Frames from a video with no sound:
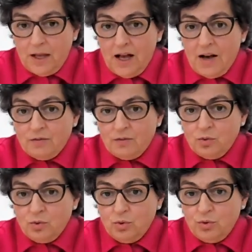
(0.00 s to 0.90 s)
have
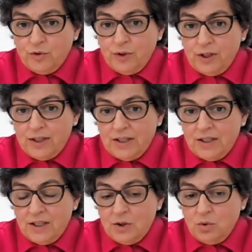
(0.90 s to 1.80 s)
rules for this
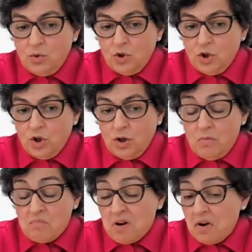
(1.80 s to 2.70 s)

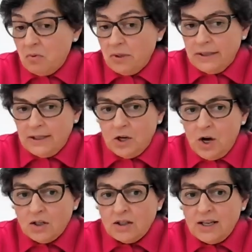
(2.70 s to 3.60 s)
institution, but we did
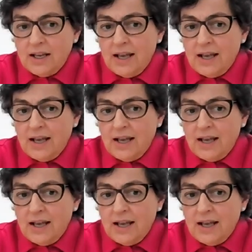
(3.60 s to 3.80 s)
not